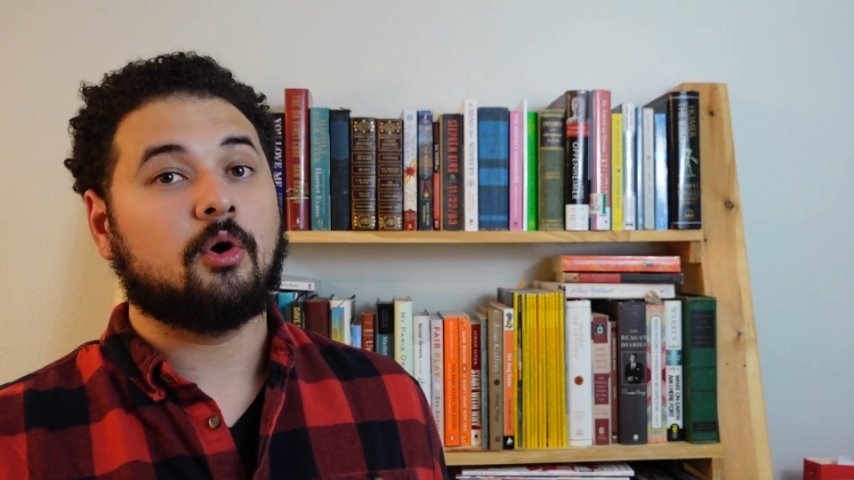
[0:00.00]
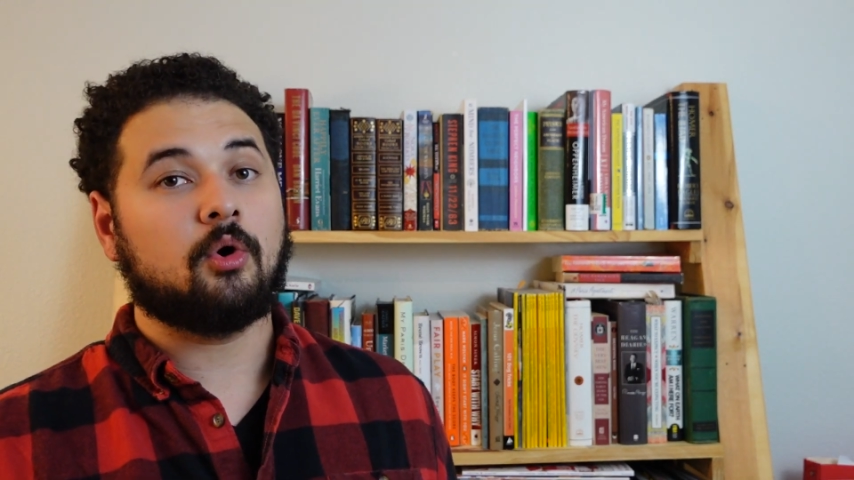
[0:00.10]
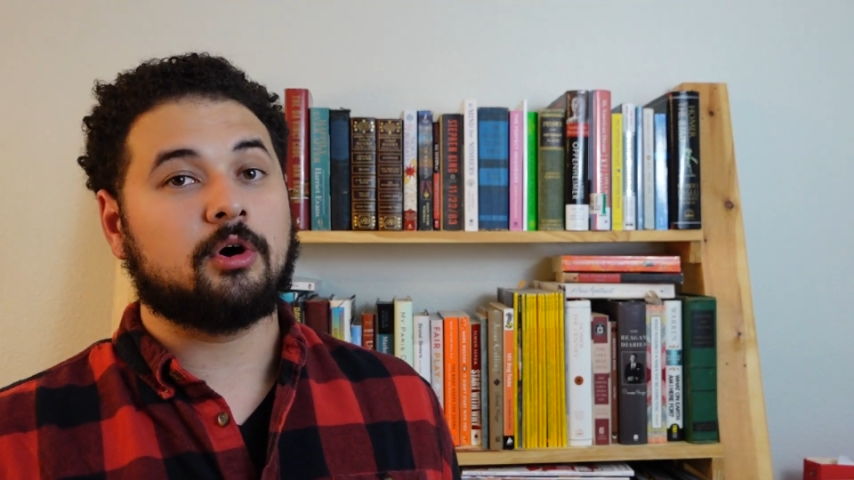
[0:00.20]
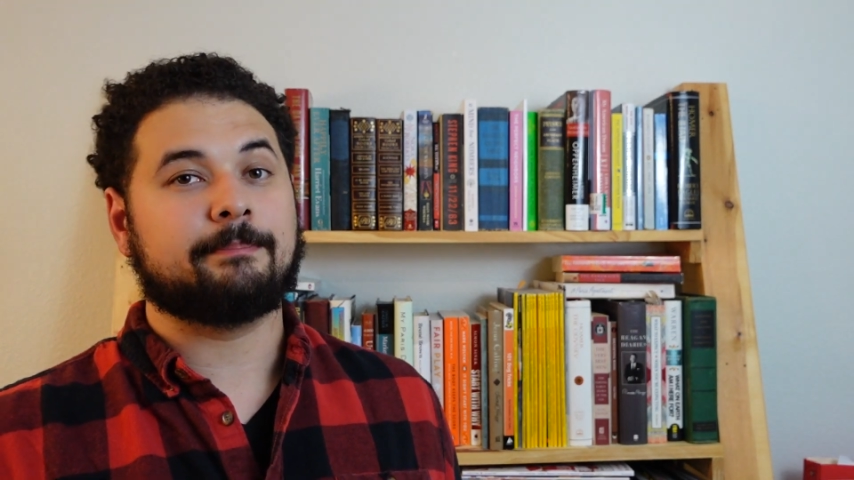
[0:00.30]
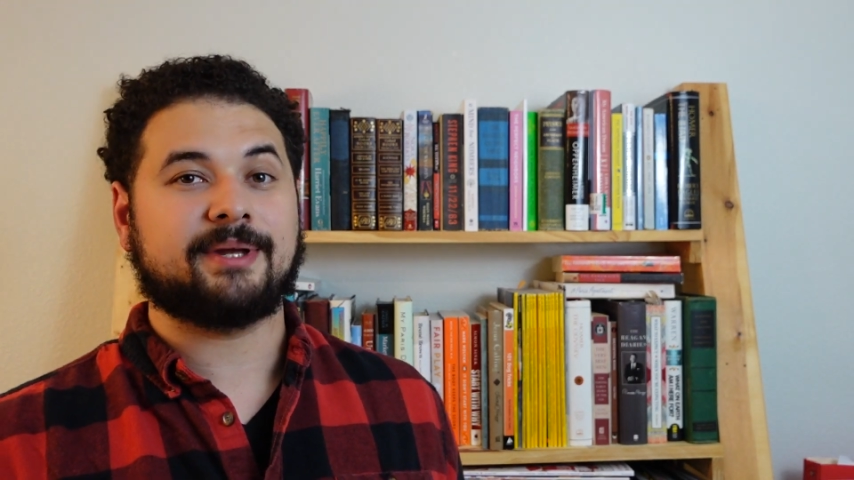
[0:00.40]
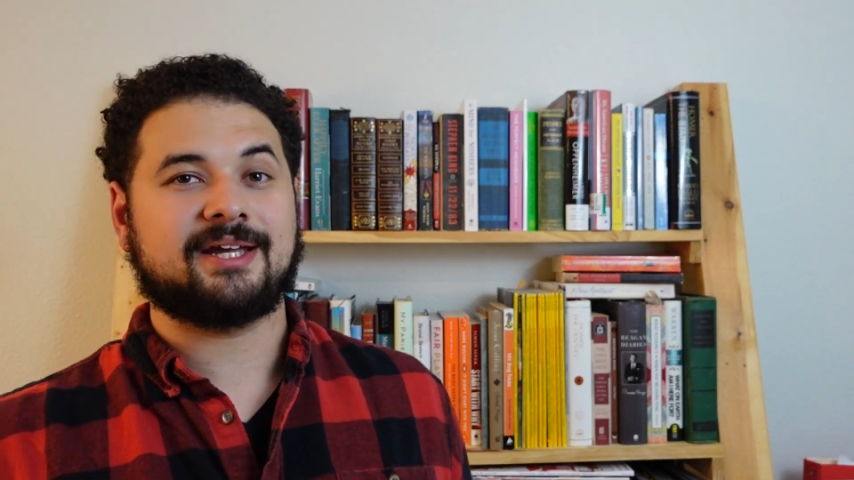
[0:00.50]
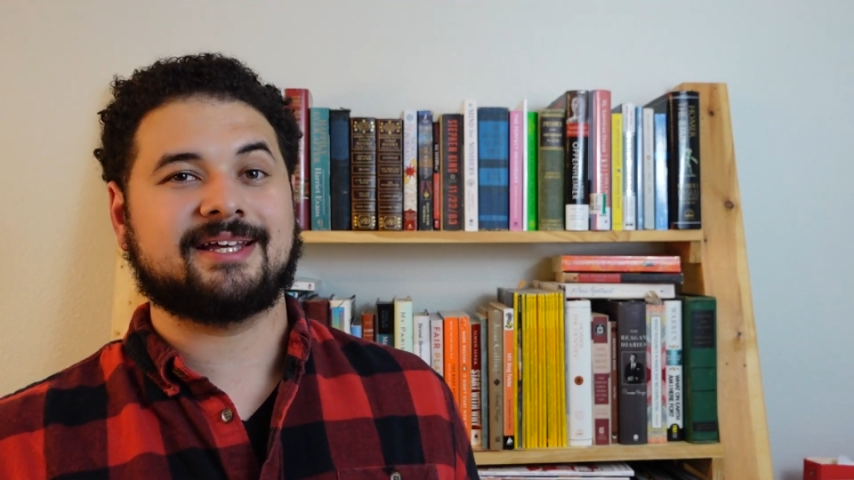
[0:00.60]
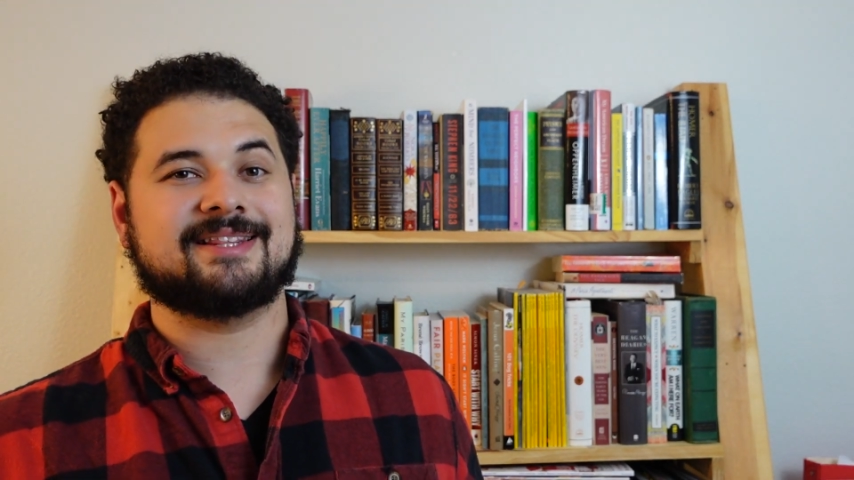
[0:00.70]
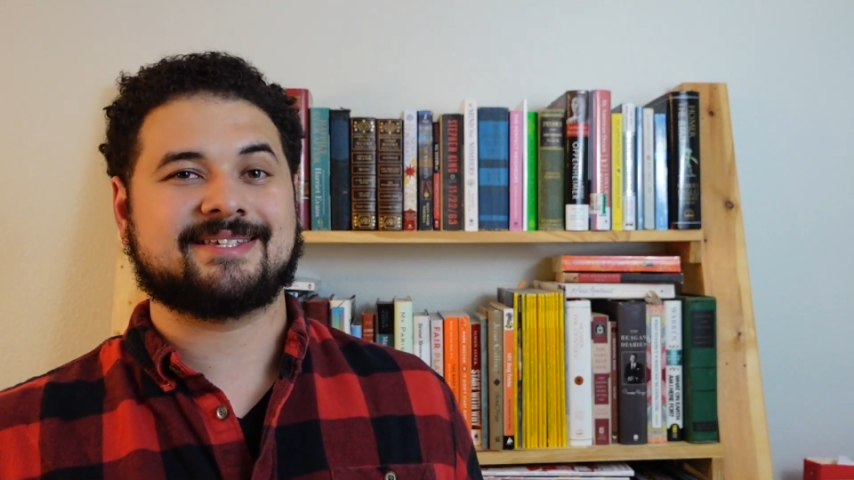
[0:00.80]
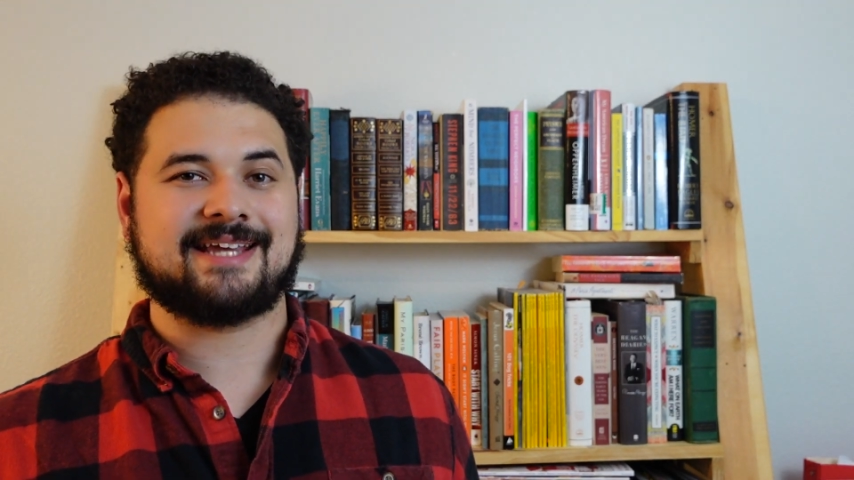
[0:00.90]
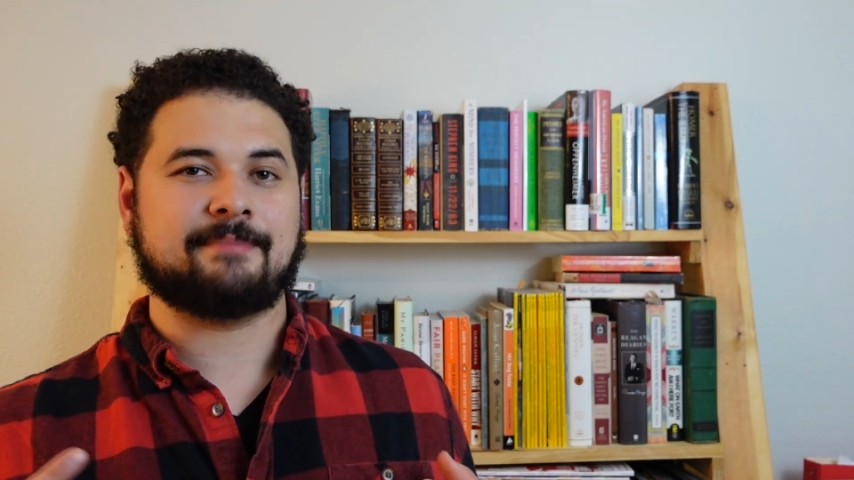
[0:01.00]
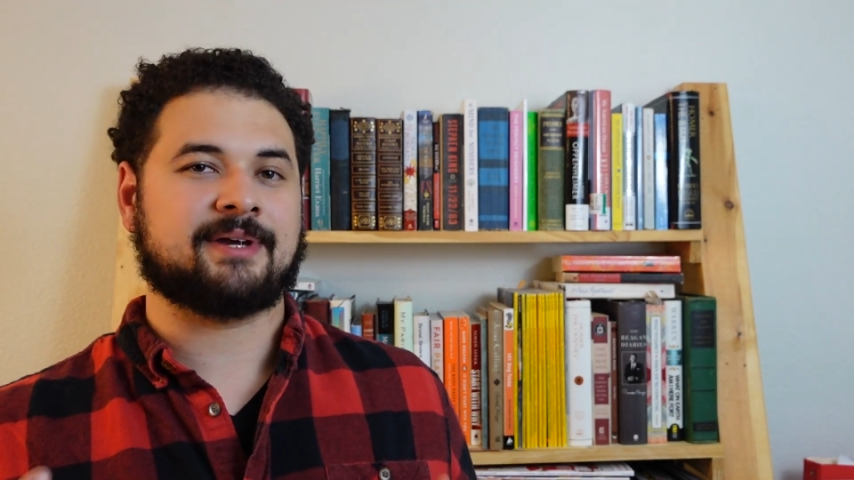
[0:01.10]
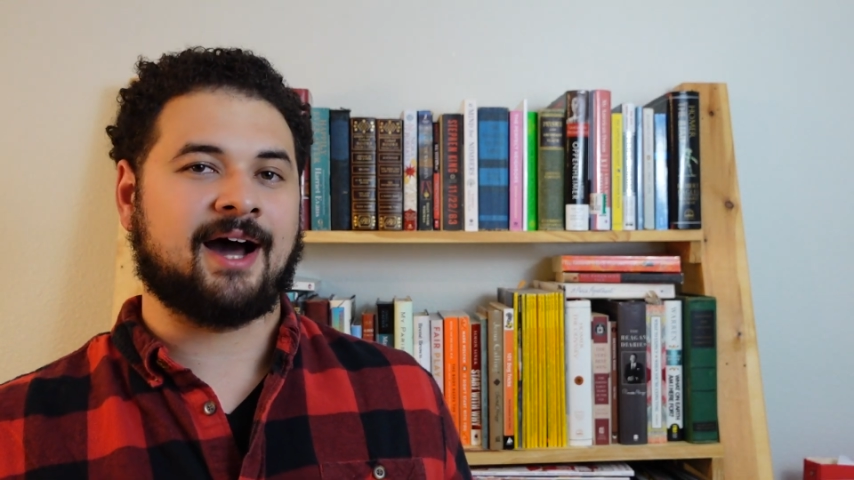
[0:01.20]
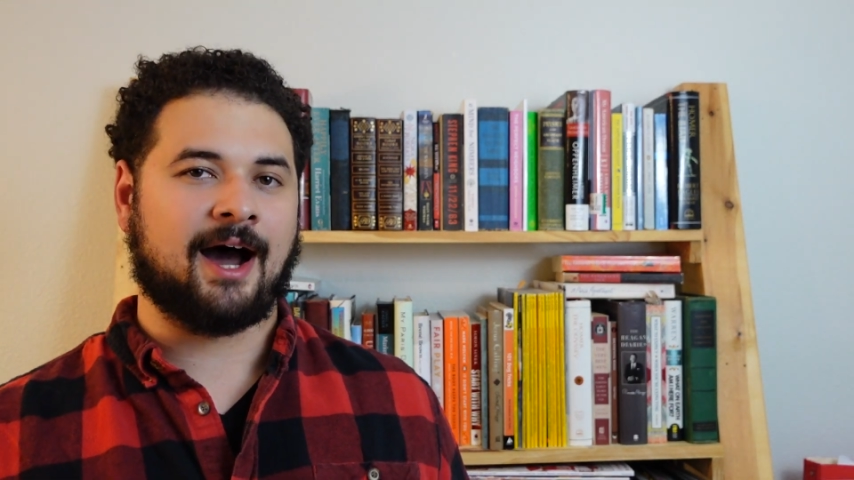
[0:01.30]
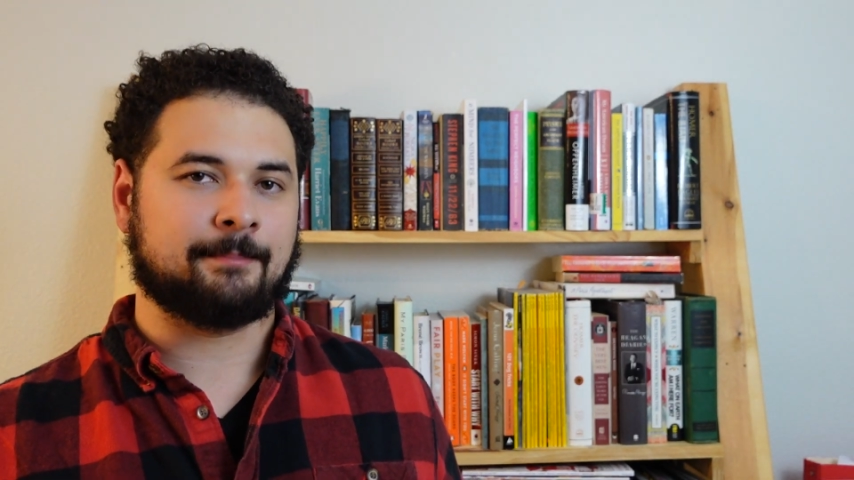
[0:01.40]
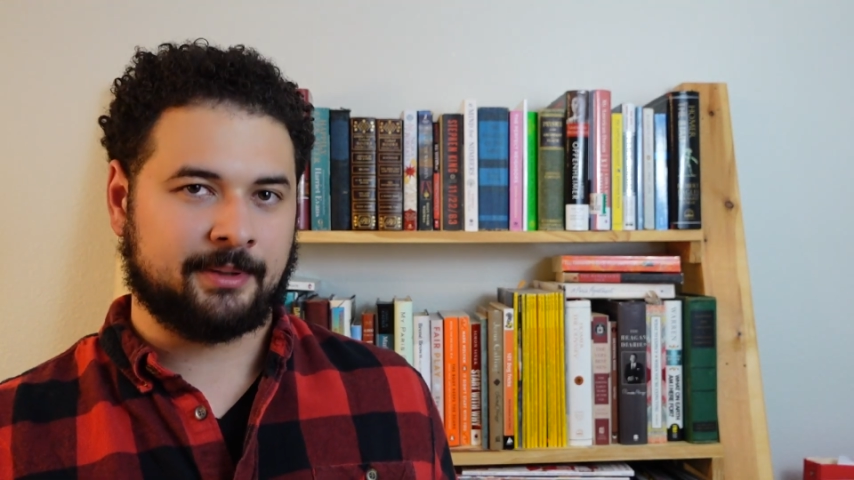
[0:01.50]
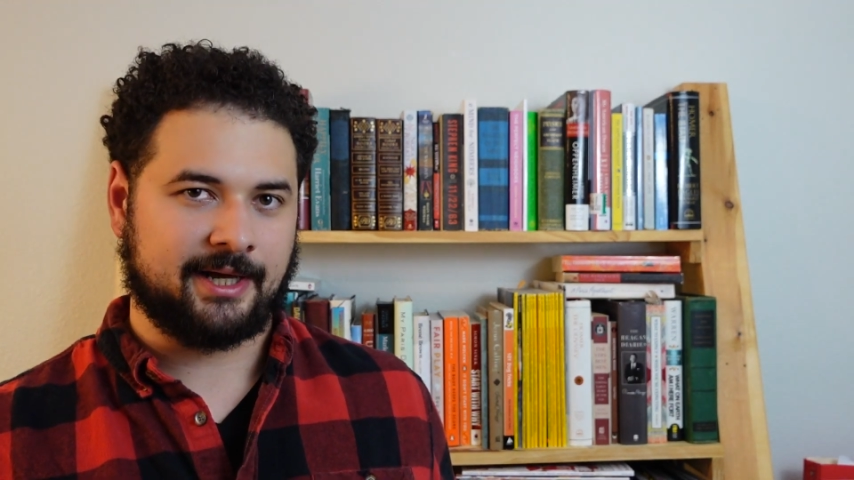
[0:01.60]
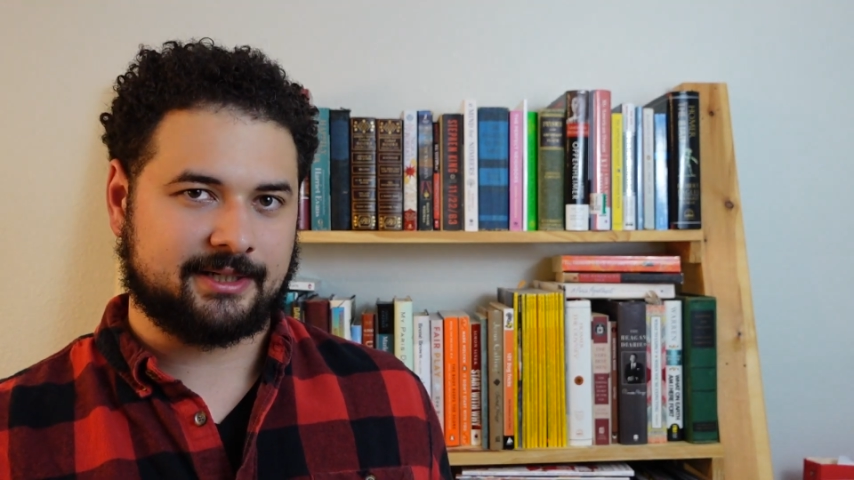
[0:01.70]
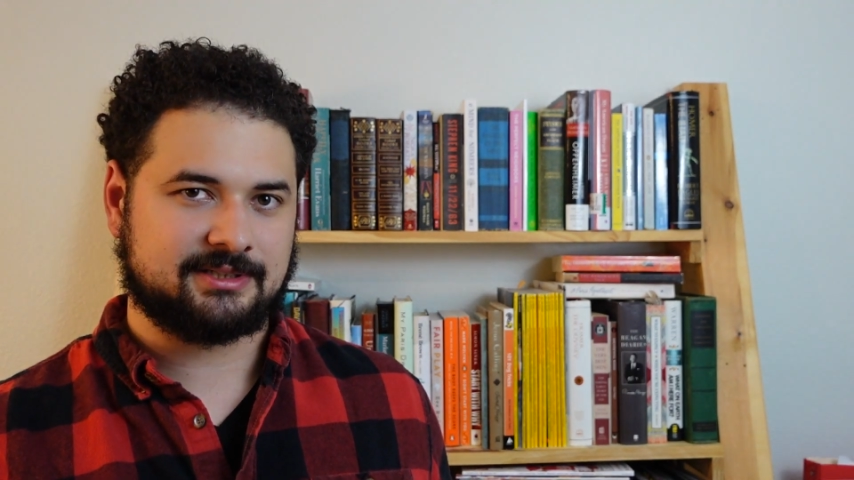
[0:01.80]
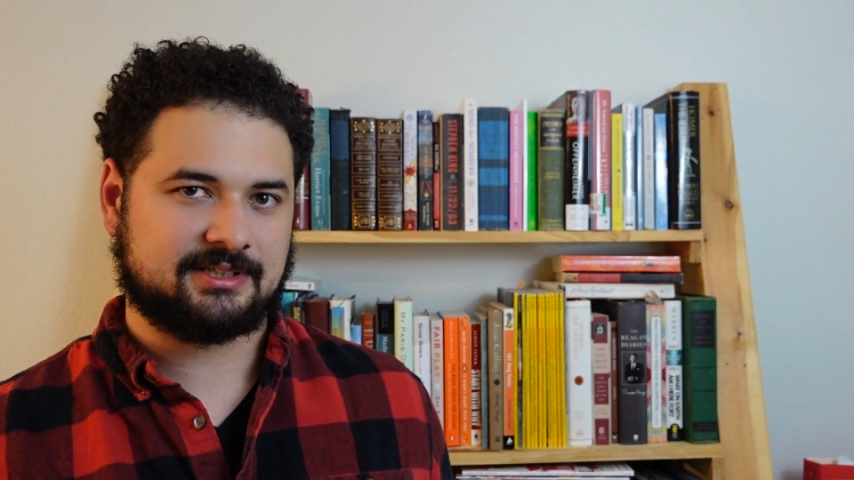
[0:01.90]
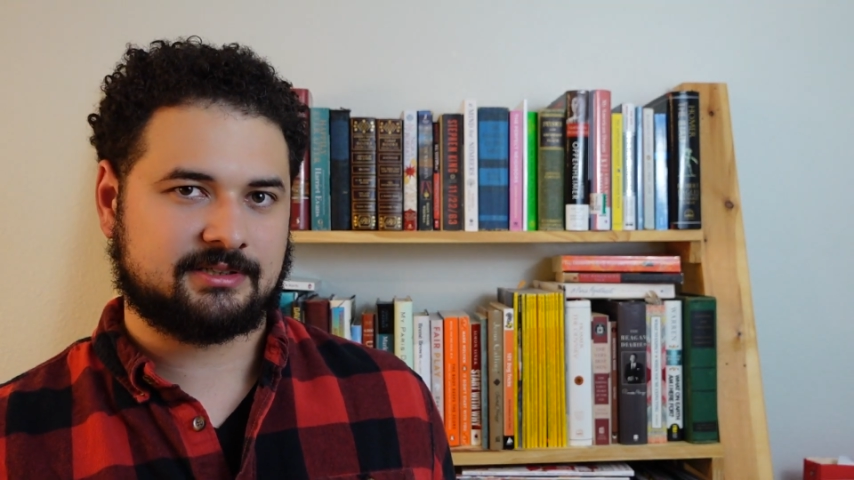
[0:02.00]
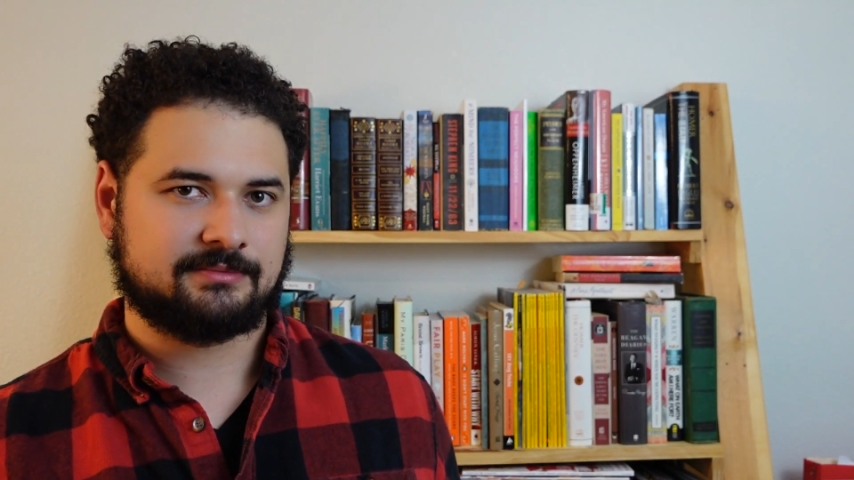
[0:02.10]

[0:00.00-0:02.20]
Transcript: or being in the same complex.